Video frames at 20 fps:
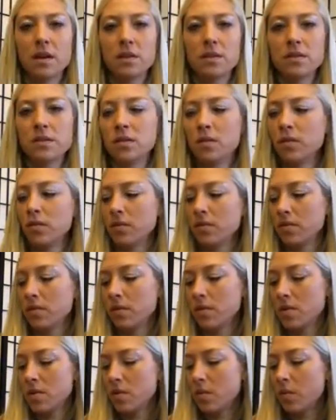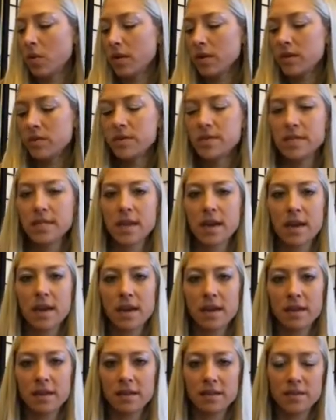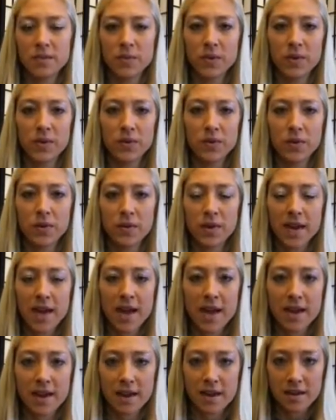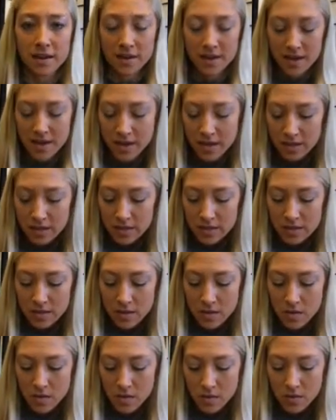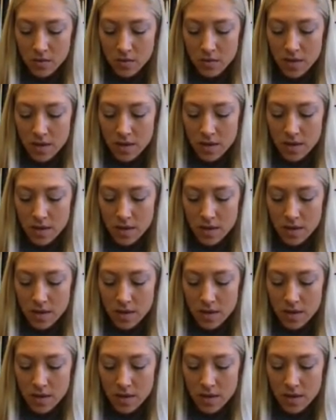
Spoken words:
So what you say is what you create. So,